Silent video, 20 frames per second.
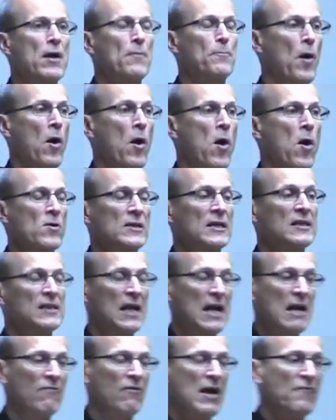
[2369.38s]
part that
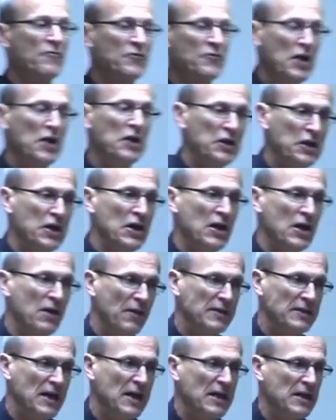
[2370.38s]
they left undone
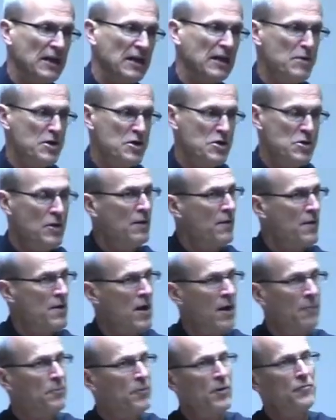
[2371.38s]
that they need to be They're
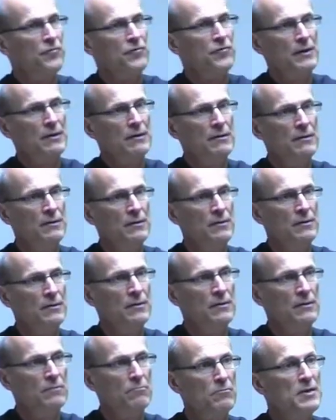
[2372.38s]
not perfect.
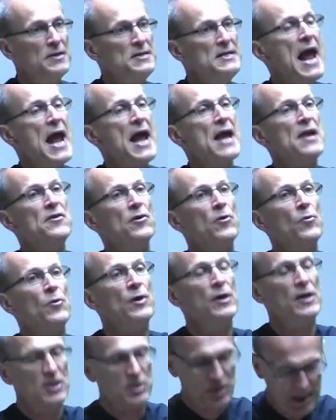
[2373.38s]
But Daniel
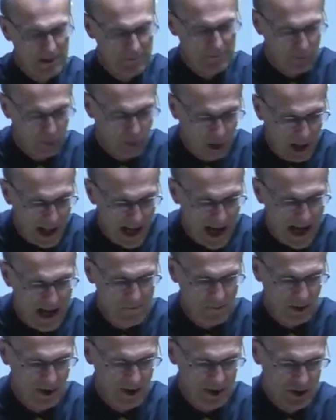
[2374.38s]
was a
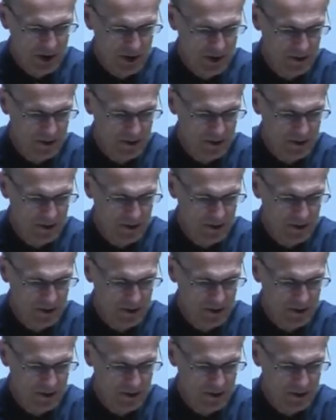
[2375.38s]
blameless